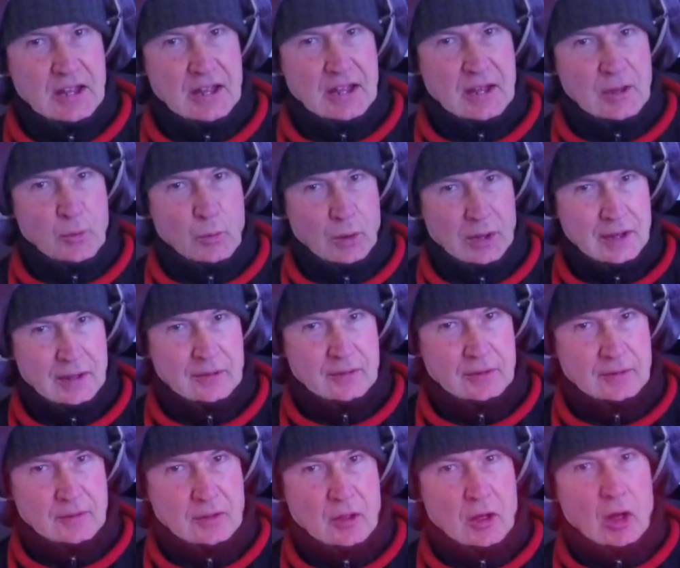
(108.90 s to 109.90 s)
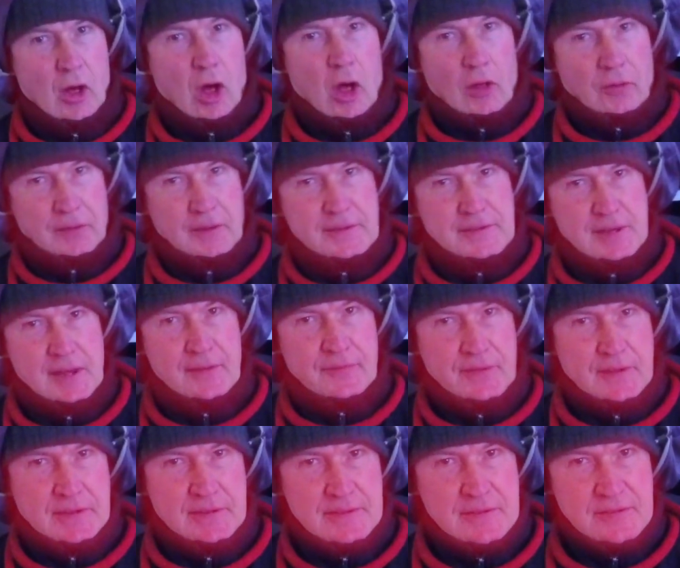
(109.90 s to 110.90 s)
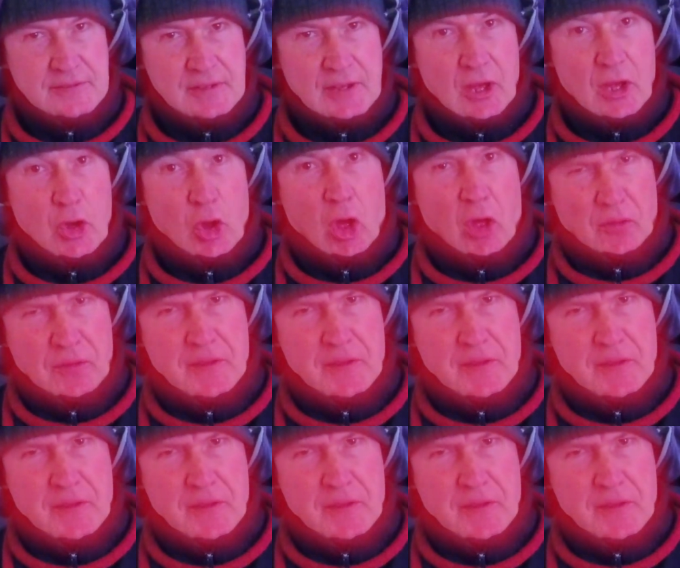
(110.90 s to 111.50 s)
Well, all the taverns and all the